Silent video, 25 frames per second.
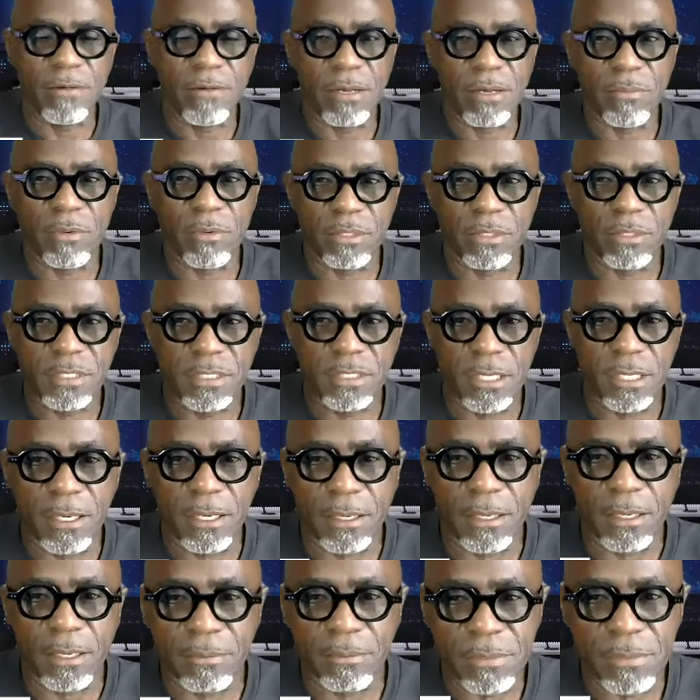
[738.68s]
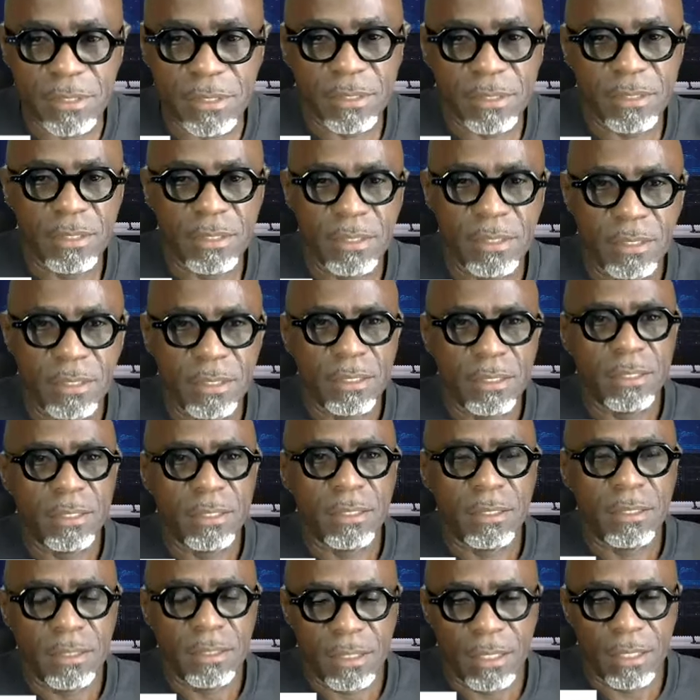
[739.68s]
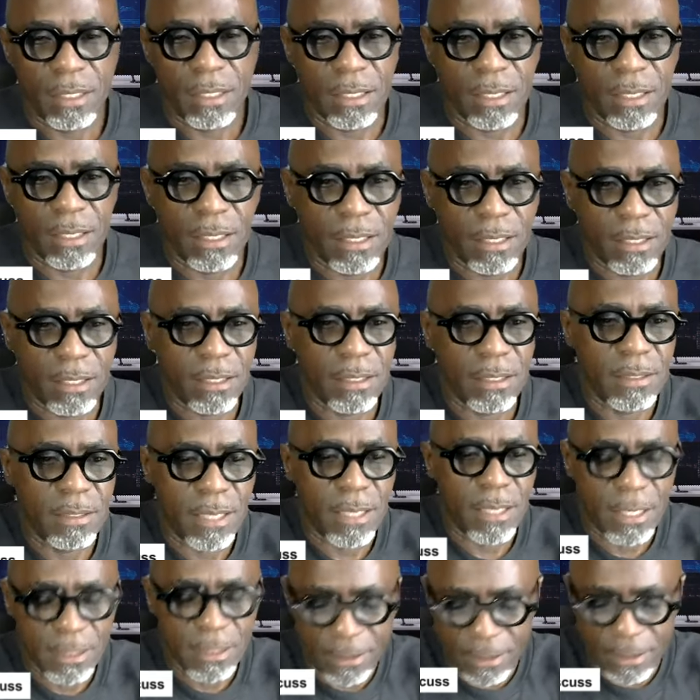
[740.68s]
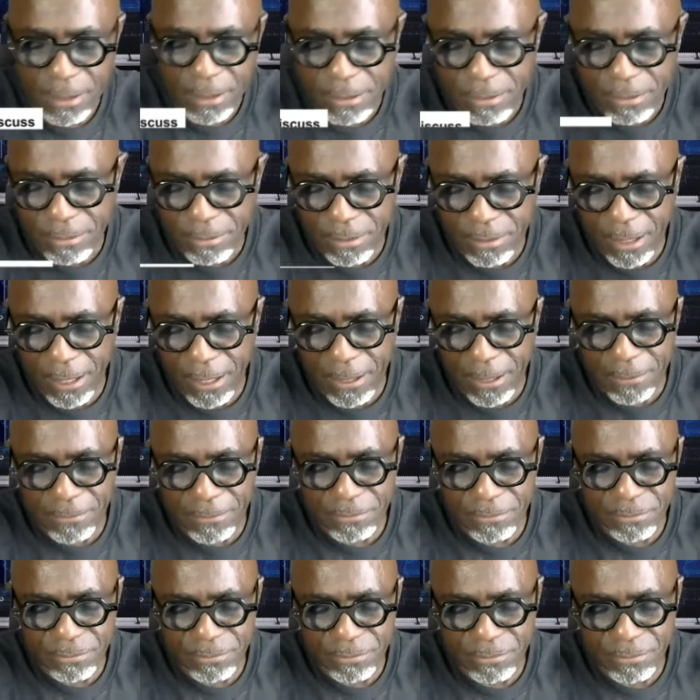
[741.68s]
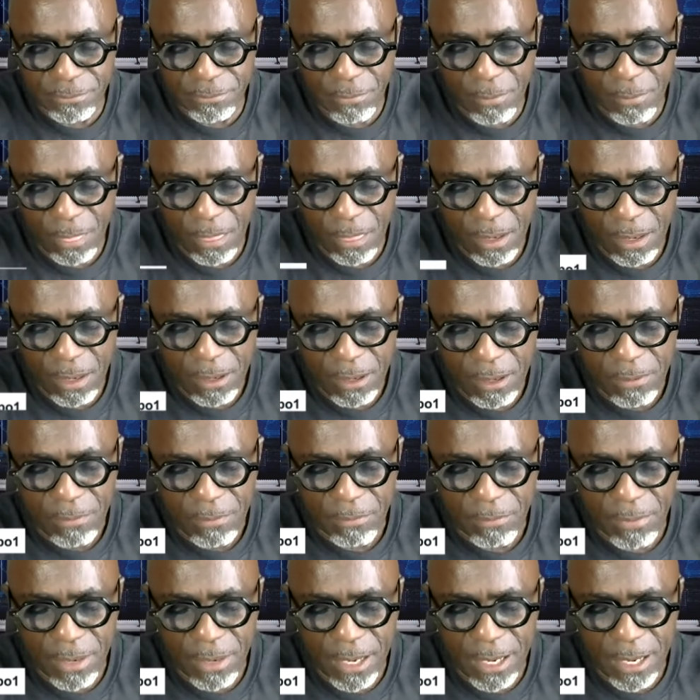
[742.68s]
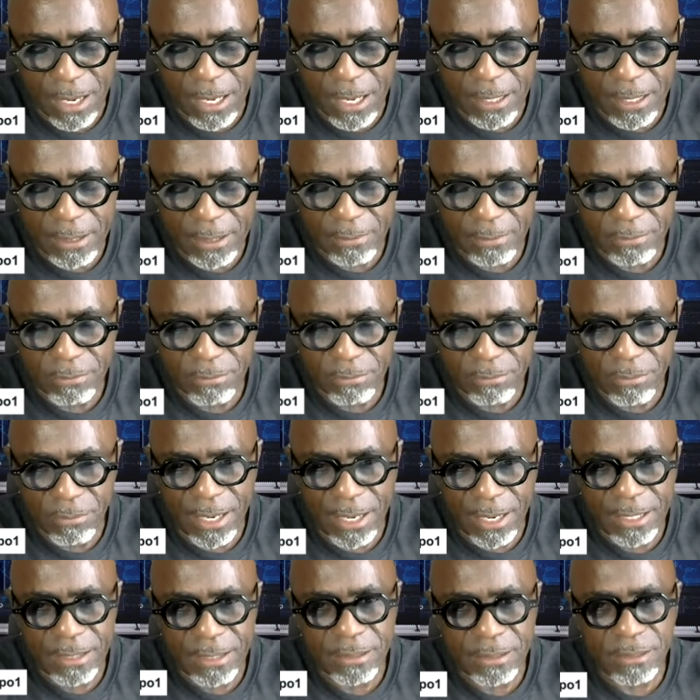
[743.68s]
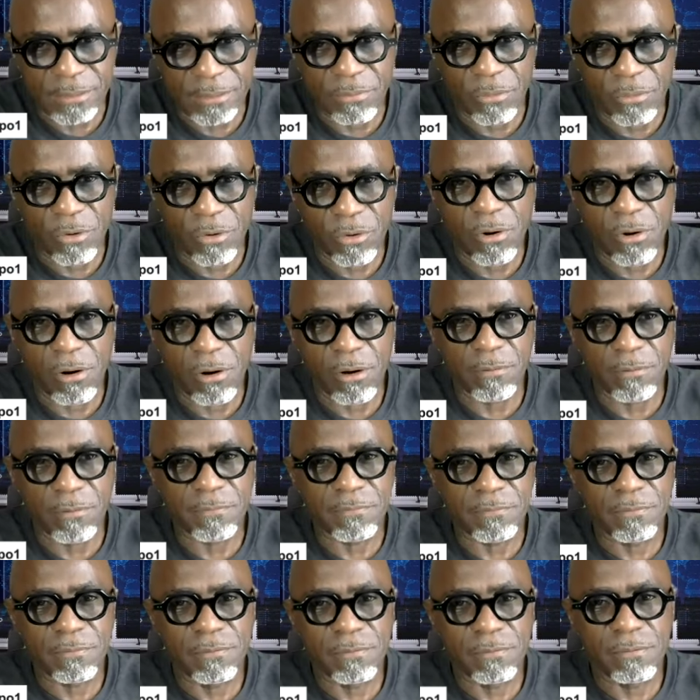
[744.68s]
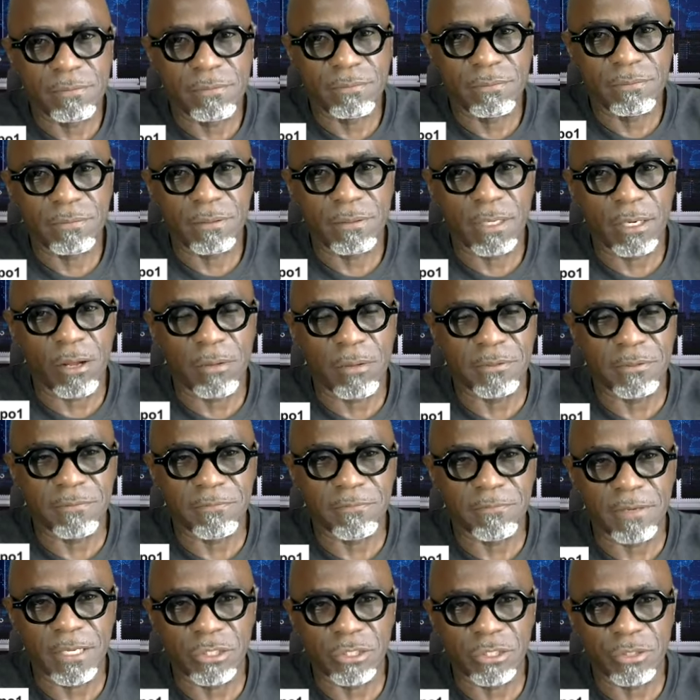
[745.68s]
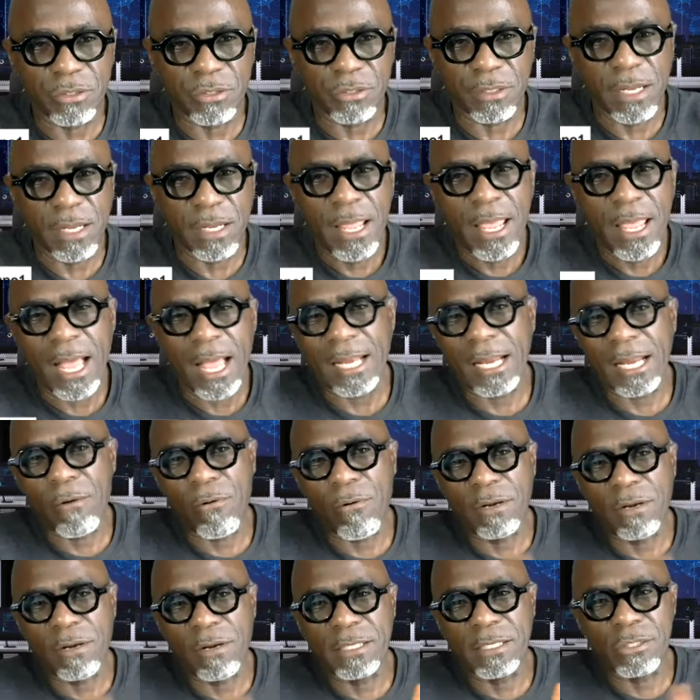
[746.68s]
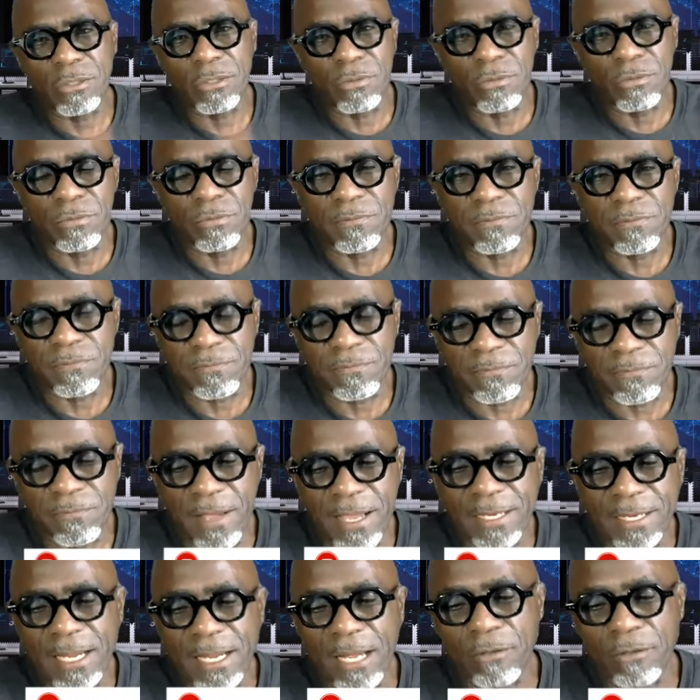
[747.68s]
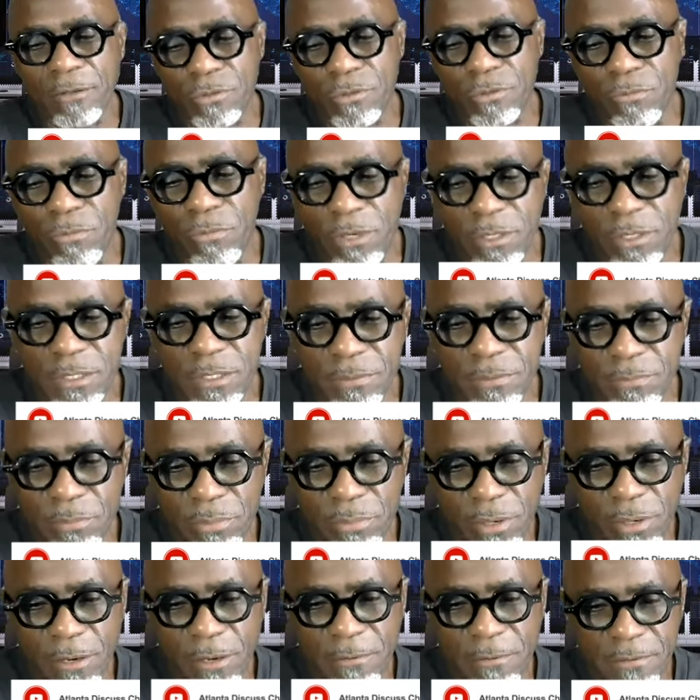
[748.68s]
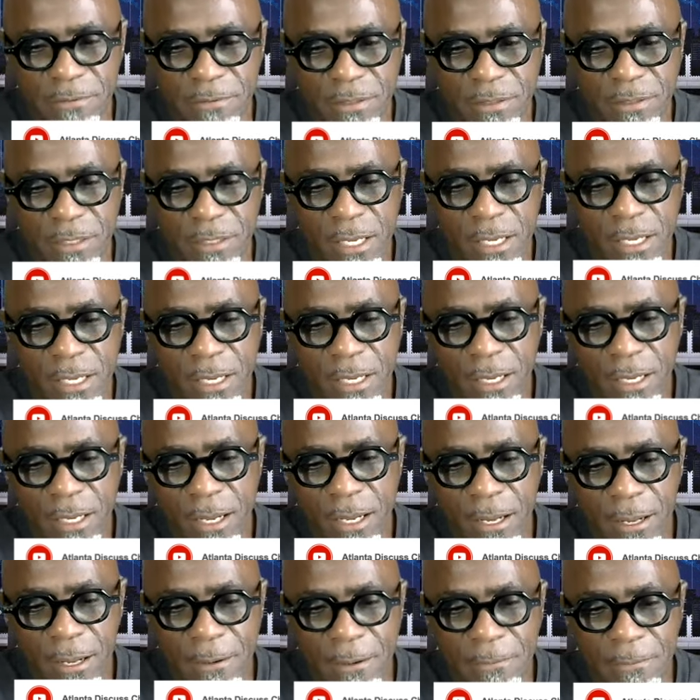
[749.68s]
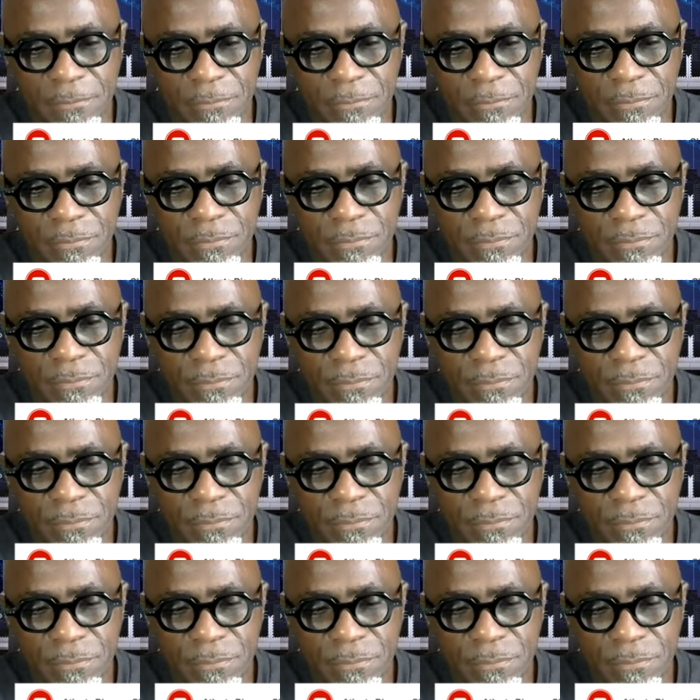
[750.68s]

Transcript: you very much, uh, uh, Ade. Uh, my mine is more of an observation, and I wanted to find out what Prof's um,